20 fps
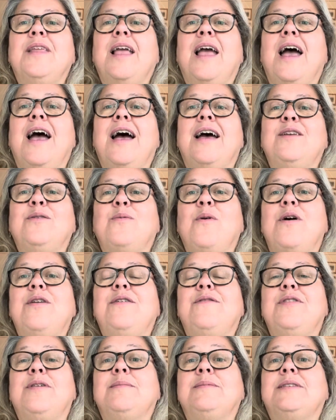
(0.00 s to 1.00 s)
And one
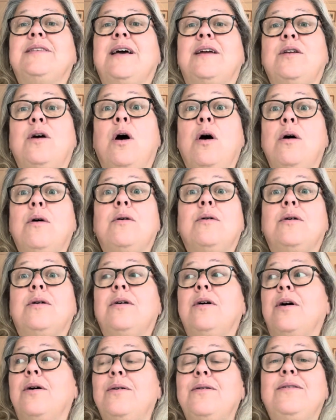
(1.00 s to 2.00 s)
of them said, oh,
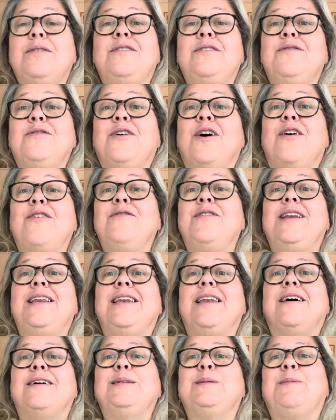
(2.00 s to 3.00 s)
you've got a really
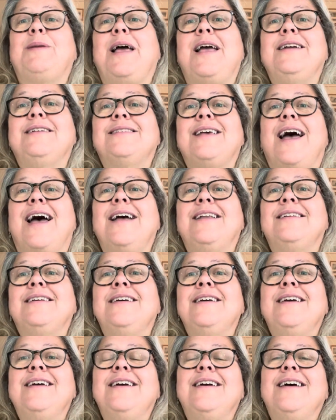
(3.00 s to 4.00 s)
nice place. And
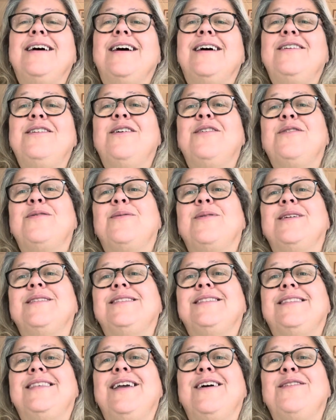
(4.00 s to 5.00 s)
the
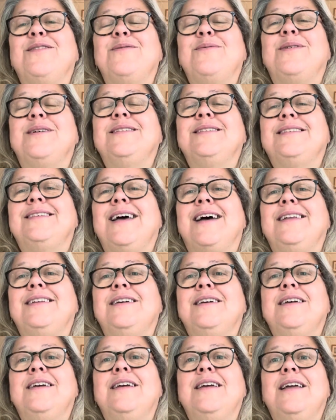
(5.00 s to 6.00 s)
other one said,
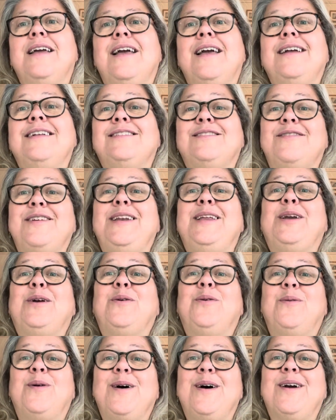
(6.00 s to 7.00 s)
it's really
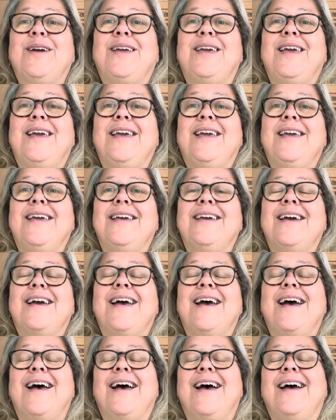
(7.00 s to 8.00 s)
quirky.
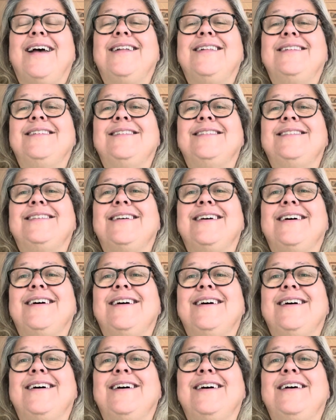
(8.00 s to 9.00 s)
And
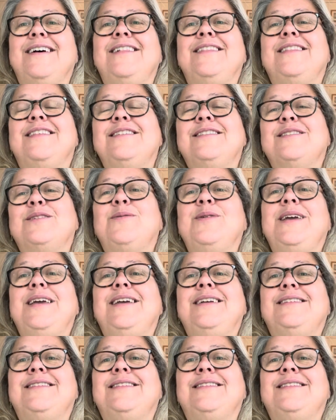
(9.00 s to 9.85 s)
the squeeze